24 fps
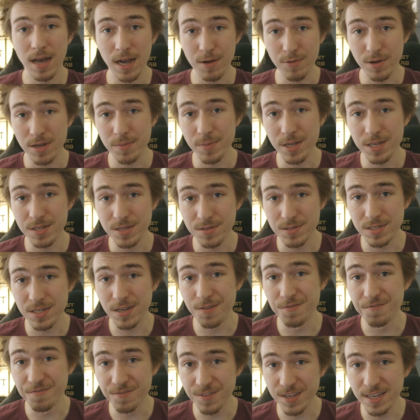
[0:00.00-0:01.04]
I recommend using
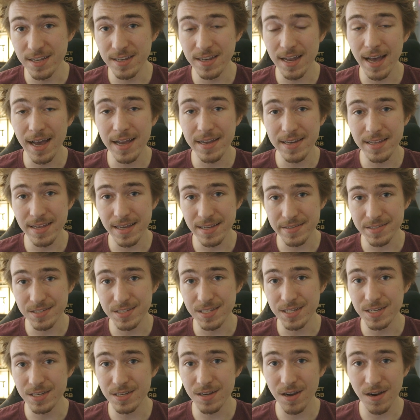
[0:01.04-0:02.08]
a V ninety S
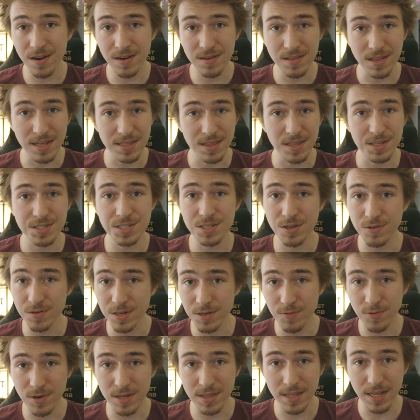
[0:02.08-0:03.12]
D card like the
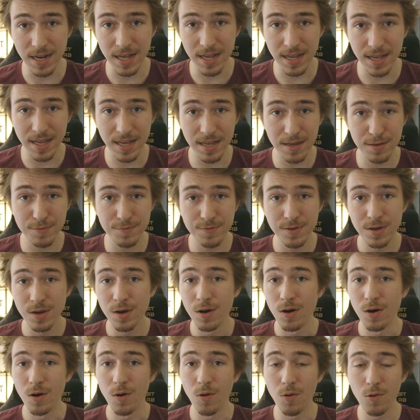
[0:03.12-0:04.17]
Sony one that I have
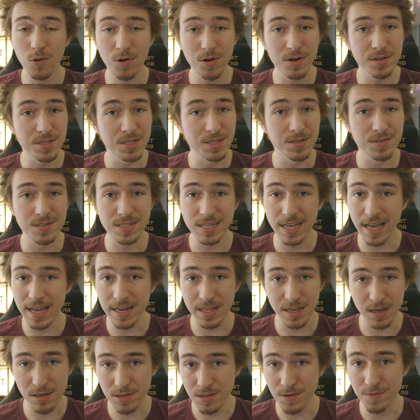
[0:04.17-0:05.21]
or using
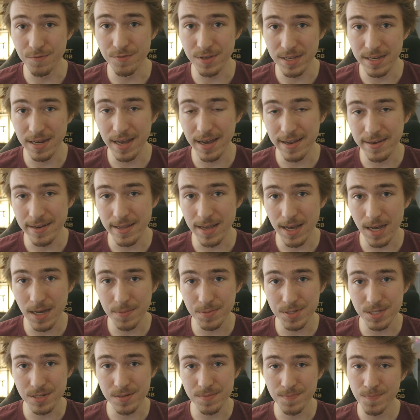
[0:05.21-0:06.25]
any other V ninety
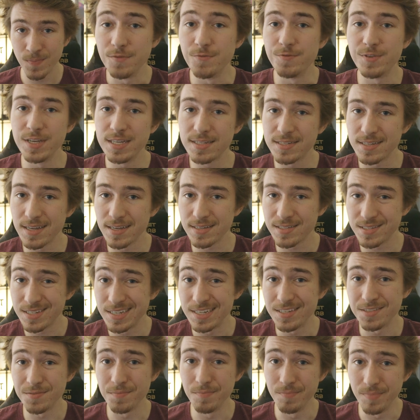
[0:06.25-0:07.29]
option. V
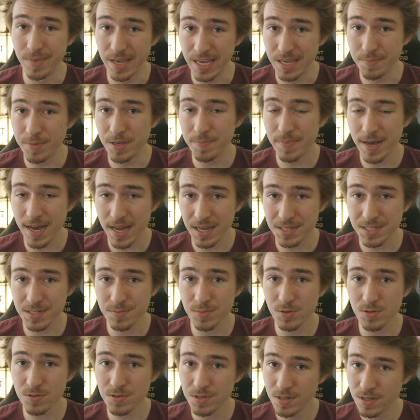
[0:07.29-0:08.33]
sixty is maybe
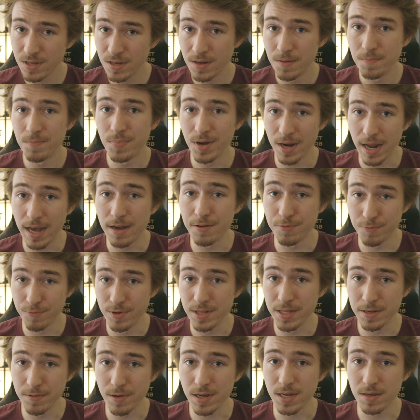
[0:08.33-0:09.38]
passable, but I would
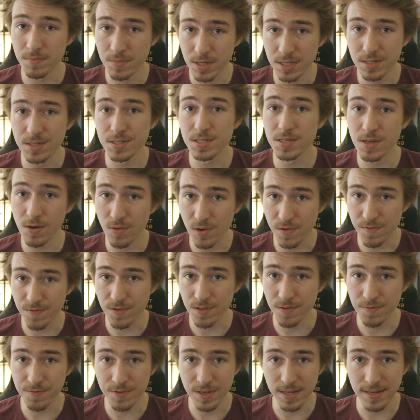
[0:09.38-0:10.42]
really recommend just going for
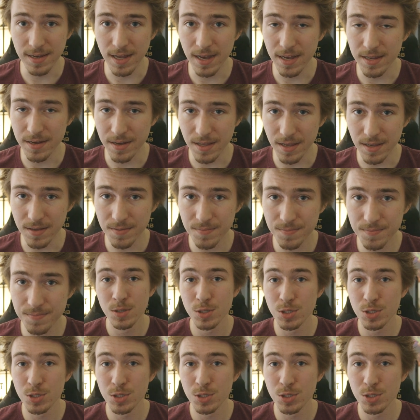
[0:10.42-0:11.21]
the V ninety.